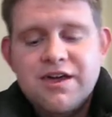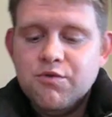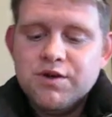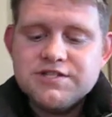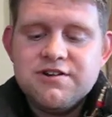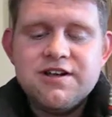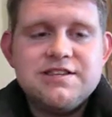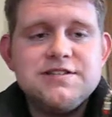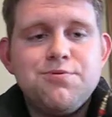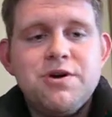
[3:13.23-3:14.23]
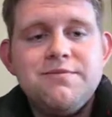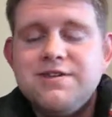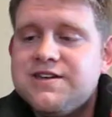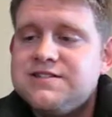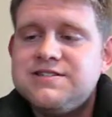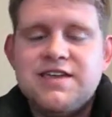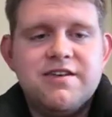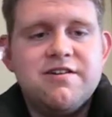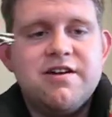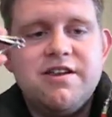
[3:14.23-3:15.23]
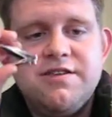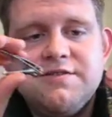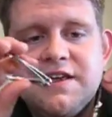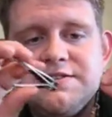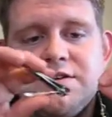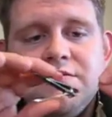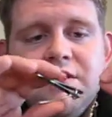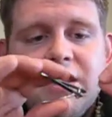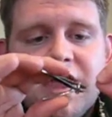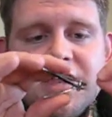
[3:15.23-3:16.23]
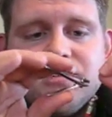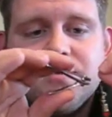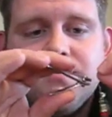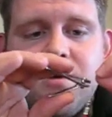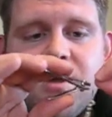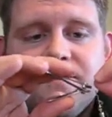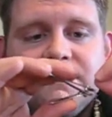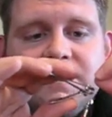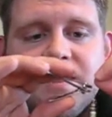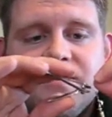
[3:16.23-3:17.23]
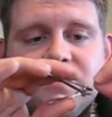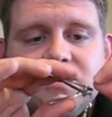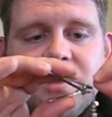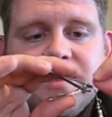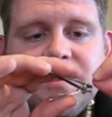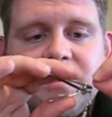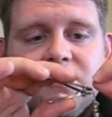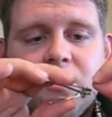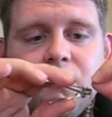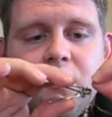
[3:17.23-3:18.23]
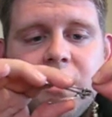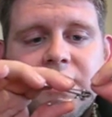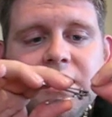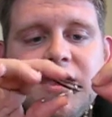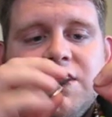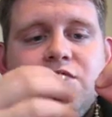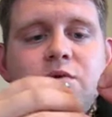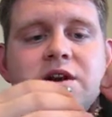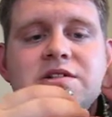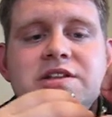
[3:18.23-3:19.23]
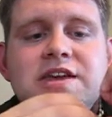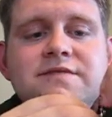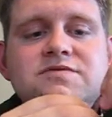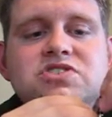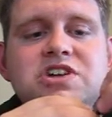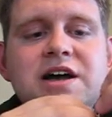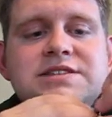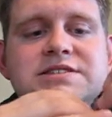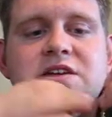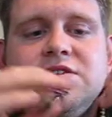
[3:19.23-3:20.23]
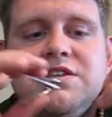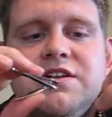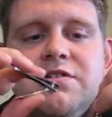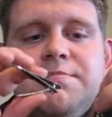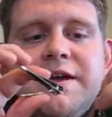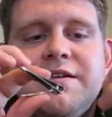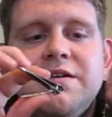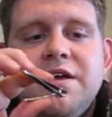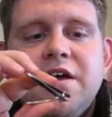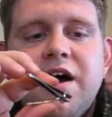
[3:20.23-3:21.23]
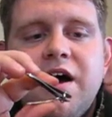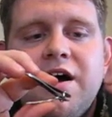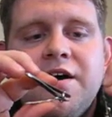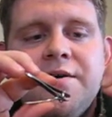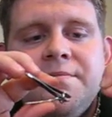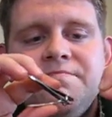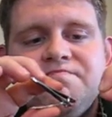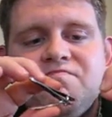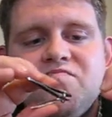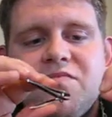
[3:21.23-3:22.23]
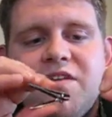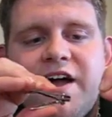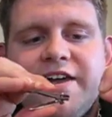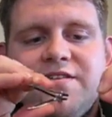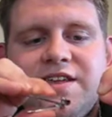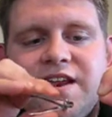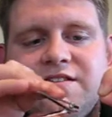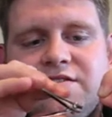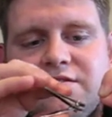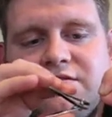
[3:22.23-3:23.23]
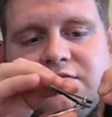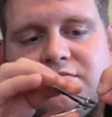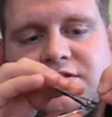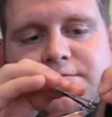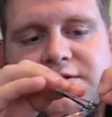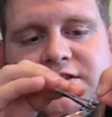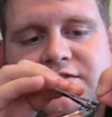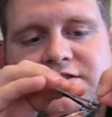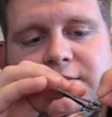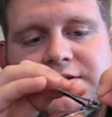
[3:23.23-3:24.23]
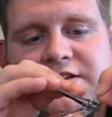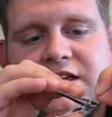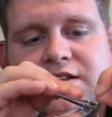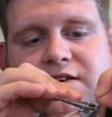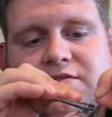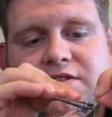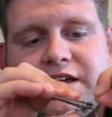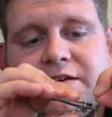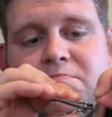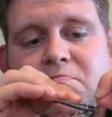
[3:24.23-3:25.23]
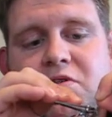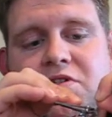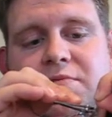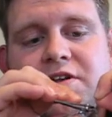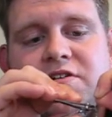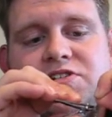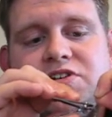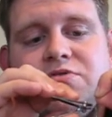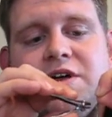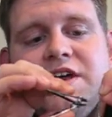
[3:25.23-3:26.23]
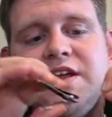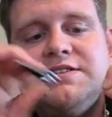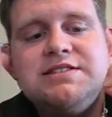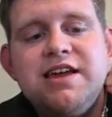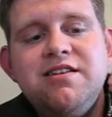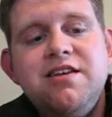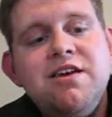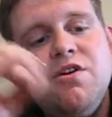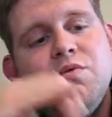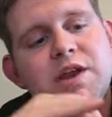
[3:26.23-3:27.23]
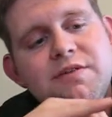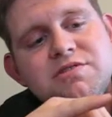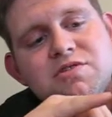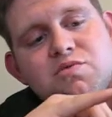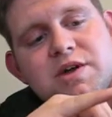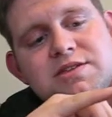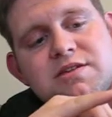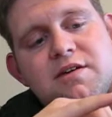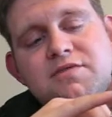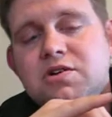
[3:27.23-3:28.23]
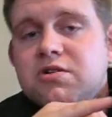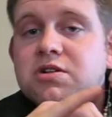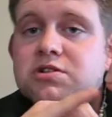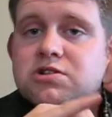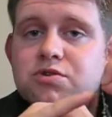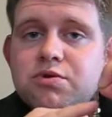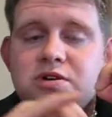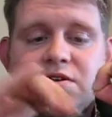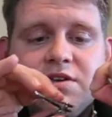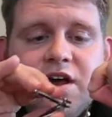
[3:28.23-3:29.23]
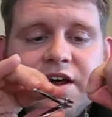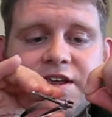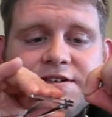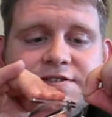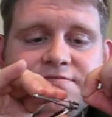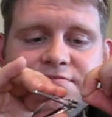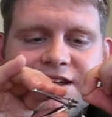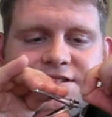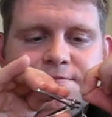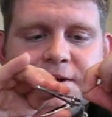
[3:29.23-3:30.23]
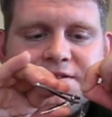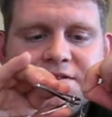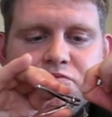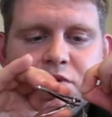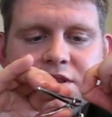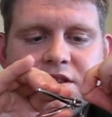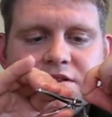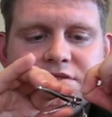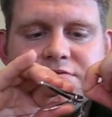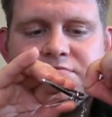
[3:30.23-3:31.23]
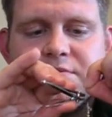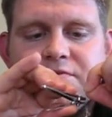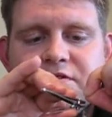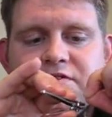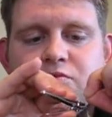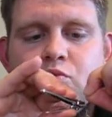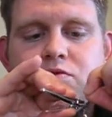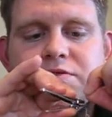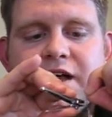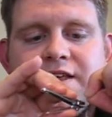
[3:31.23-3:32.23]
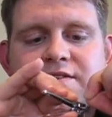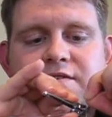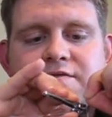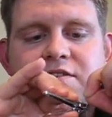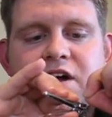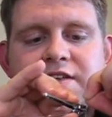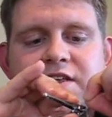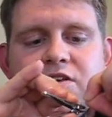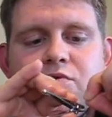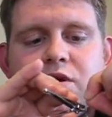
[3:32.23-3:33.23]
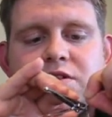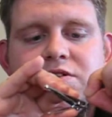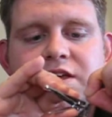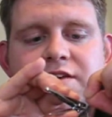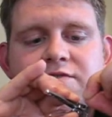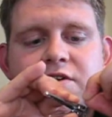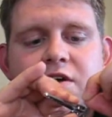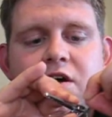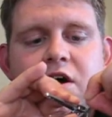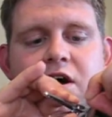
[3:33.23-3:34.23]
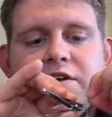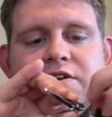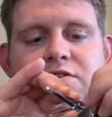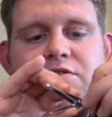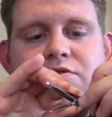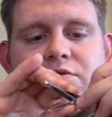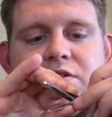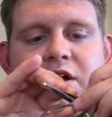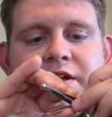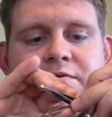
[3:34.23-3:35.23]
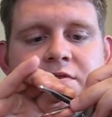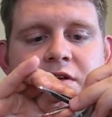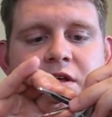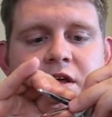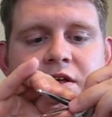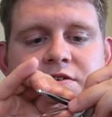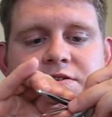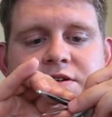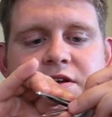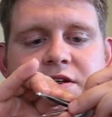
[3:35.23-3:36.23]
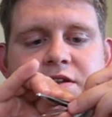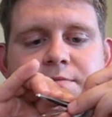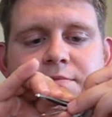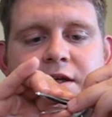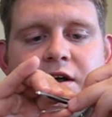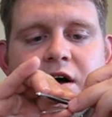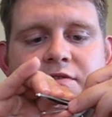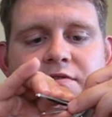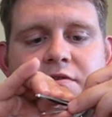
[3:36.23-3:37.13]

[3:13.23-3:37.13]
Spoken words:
Once you're at this point, you can just take your cutting utensil and trim off the end of the line that you don't want. You want to leave just a little bit. I could get into specifics about saying leaving like a millimeter or two. Instead, whatever the width of your lure knot is, that's about the width, the length of line that you want to leave onto your lure line. You're just going to clip that off.